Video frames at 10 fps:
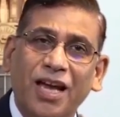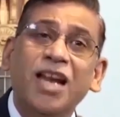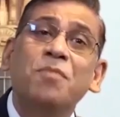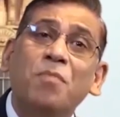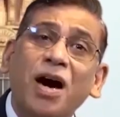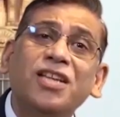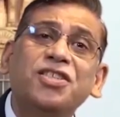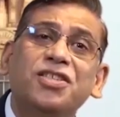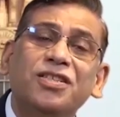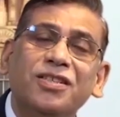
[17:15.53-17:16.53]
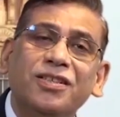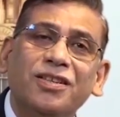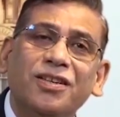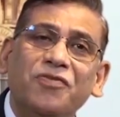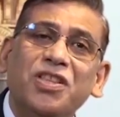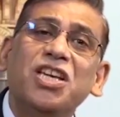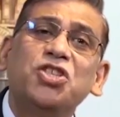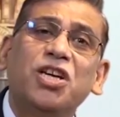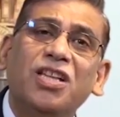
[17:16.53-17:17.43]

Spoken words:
and merge with each